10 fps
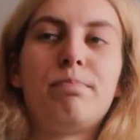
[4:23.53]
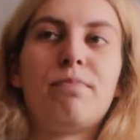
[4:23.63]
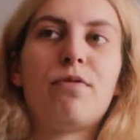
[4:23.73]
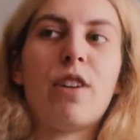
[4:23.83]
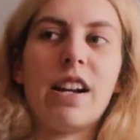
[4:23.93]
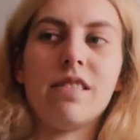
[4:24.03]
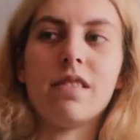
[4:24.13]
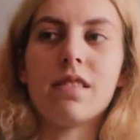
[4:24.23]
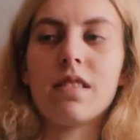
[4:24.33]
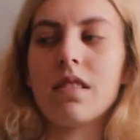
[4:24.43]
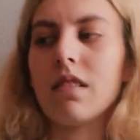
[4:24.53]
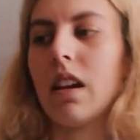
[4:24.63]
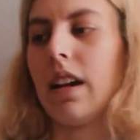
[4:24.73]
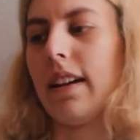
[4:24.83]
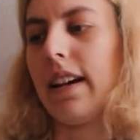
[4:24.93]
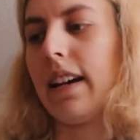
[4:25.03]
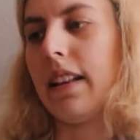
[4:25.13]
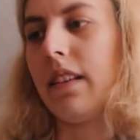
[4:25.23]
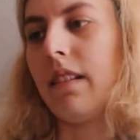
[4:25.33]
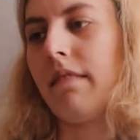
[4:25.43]
friends
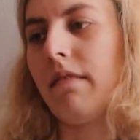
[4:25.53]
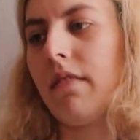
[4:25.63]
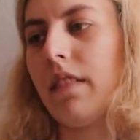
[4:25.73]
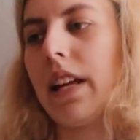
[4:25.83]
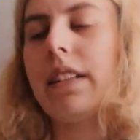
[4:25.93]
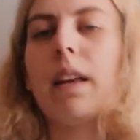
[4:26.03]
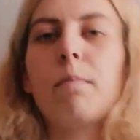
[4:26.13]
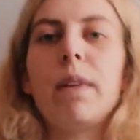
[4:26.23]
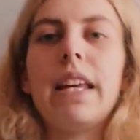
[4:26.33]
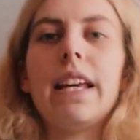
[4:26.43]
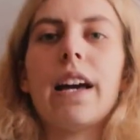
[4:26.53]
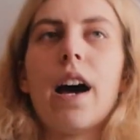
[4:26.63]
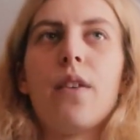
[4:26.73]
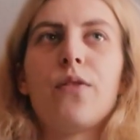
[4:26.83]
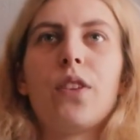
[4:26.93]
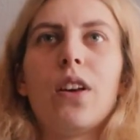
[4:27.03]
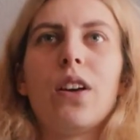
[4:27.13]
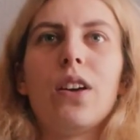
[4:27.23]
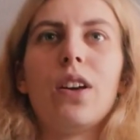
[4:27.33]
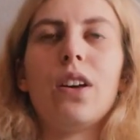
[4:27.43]
and like they meet
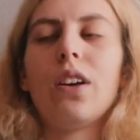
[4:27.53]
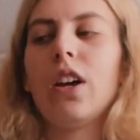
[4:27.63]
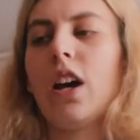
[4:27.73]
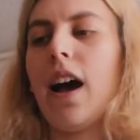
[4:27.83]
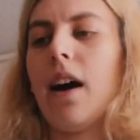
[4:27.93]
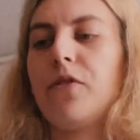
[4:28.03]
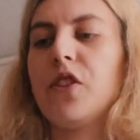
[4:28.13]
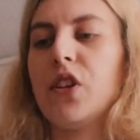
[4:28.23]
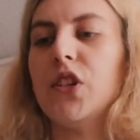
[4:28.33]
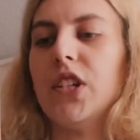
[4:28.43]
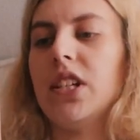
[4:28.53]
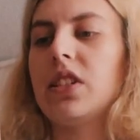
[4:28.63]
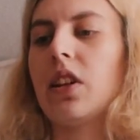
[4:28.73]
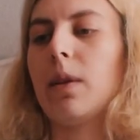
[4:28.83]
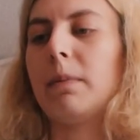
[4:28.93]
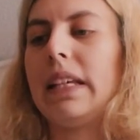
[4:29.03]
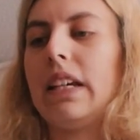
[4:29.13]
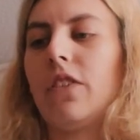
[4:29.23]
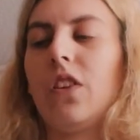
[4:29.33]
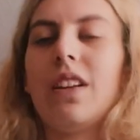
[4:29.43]
after after uni so they
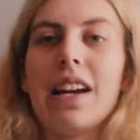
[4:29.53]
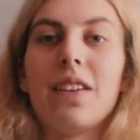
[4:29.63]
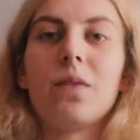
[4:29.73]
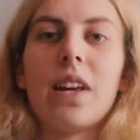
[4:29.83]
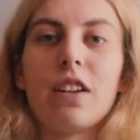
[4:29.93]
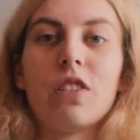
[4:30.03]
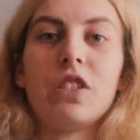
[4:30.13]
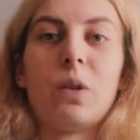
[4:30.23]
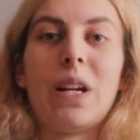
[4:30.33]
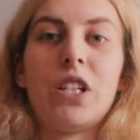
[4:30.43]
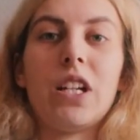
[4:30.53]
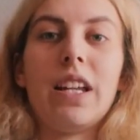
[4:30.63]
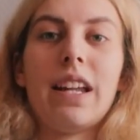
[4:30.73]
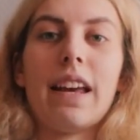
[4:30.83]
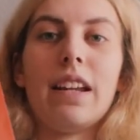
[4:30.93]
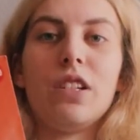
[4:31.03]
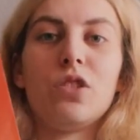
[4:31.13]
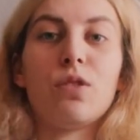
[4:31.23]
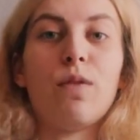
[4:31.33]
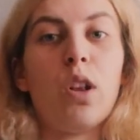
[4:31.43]
meet on the night of their graduation and it
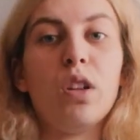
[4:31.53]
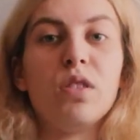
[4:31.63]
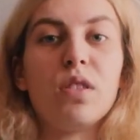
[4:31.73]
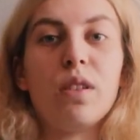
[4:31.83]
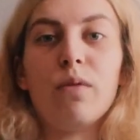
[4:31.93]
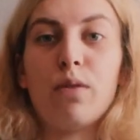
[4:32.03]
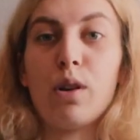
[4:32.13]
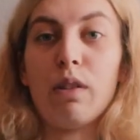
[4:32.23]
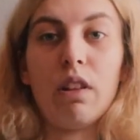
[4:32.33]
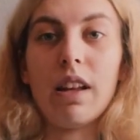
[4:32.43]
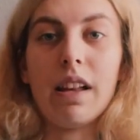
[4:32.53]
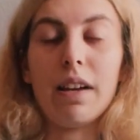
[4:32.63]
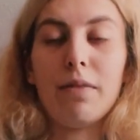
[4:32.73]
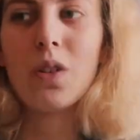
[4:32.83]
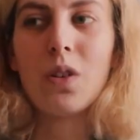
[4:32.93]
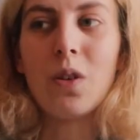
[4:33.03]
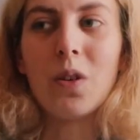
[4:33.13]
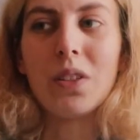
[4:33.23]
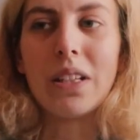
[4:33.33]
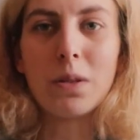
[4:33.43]
just follows them throughout their life
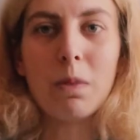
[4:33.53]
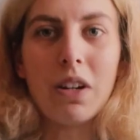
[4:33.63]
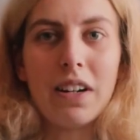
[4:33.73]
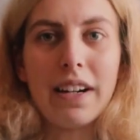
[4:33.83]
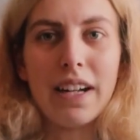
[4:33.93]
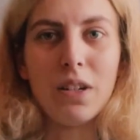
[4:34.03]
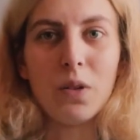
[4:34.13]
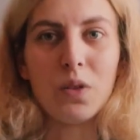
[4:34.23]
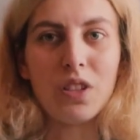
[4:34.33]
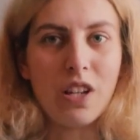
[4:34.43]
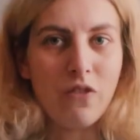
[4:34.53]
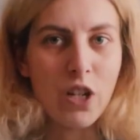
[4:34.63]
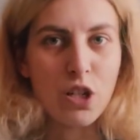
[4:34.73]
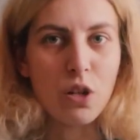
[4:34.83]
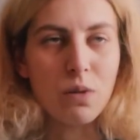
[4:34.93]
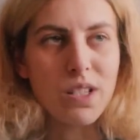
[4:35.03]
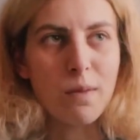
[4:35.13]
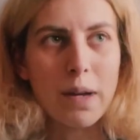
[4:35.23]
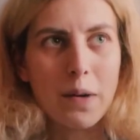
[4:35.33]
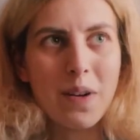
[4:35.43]
or that's what i know the tv show is
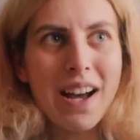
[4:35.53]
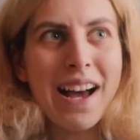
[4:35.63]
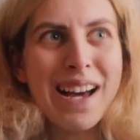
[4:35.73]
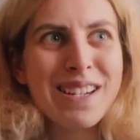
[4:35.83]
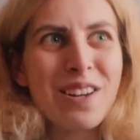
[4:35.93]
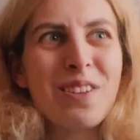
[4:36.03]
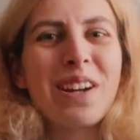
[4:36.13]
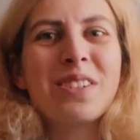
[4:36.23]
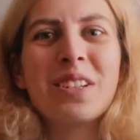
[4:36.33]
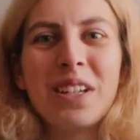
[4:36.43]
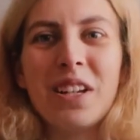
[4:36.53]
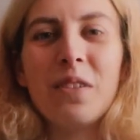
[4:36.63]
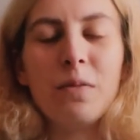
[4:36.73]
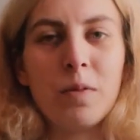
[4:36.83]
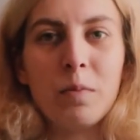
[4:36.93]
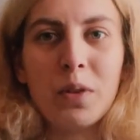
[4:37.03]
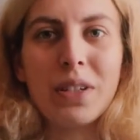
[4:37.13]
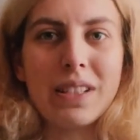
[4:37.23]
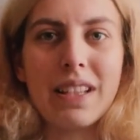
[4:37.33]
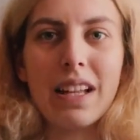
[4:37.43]
about i don't actually know if the
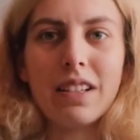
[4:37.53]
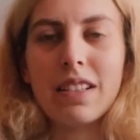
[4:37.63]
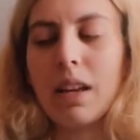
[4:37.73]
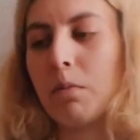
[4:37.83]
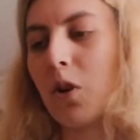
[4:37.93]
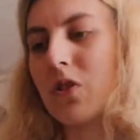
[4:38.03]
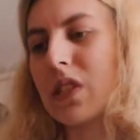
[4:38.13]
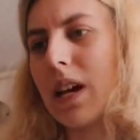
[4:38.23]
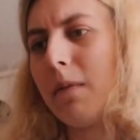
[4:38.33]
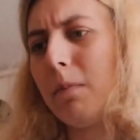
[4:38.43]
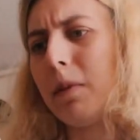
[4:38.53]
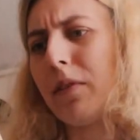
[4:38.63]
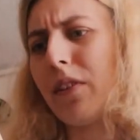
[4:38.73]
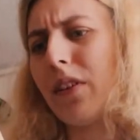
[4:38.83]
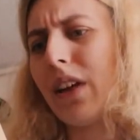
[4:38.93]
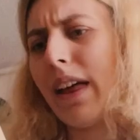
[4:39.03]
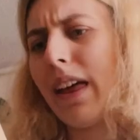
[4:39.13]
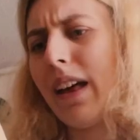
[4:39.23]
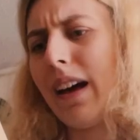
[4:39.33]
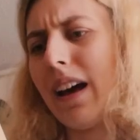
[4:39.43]
book is like the same concept but
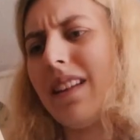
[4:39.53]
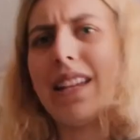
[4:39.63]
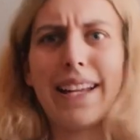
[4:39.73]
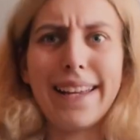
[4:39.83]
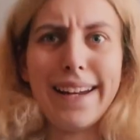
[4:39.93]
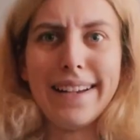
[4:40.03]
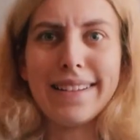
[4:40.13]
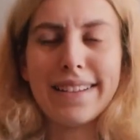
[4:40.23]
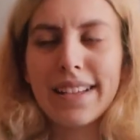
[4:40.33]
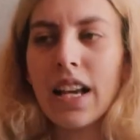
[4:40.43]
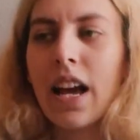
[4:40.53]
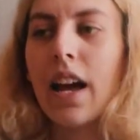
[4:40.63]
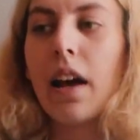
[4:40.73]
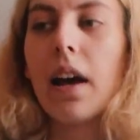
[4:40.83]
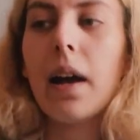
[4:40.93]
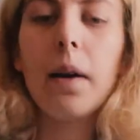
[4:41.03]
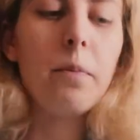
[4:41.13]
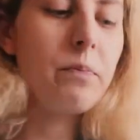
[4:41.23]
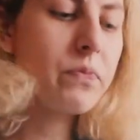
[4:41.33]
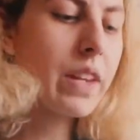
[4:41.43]
I think it is.
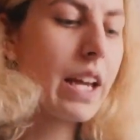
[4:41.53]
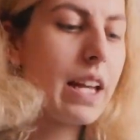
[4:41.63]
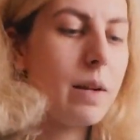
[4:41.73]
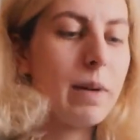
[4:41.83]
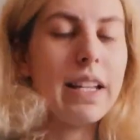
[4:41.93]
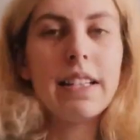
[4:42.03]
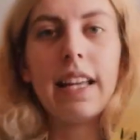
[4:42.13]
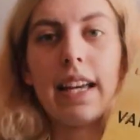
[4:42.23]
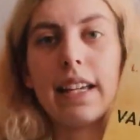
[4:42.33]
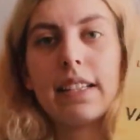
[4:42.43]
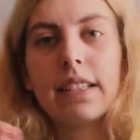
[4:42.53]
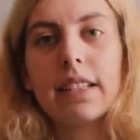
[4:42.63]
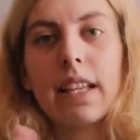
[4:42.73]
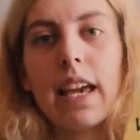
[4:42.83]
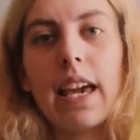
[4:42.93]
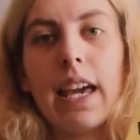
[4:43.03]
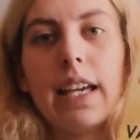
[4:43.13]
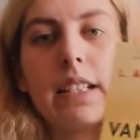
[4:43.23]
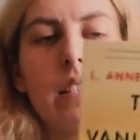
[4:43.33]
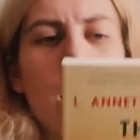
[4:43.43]
Um, anyway, this
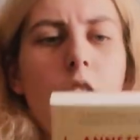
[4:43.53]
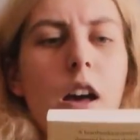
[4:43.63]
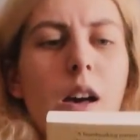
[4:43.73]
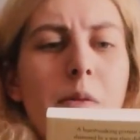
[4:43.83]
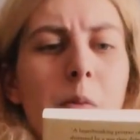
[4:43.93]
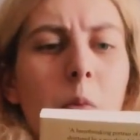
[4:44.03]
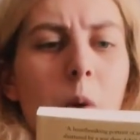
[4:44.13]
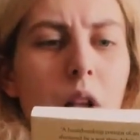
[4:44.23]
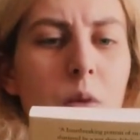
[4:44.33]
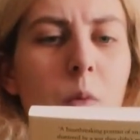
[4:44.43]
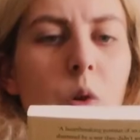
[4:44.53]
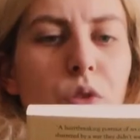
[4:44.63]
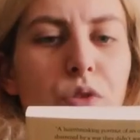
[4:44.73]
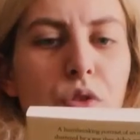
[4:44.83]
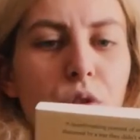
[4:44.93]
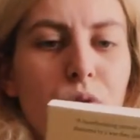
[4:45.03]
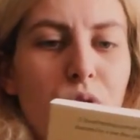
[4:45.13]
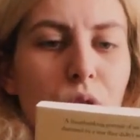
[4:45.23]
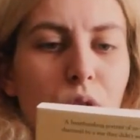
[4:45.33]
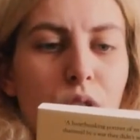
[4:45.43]
is a World War II
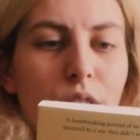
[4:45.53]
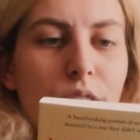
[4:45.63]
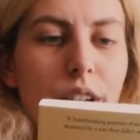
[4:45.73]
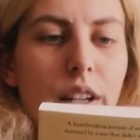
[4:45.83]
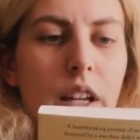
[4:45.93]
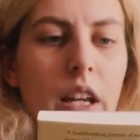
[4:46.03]
story.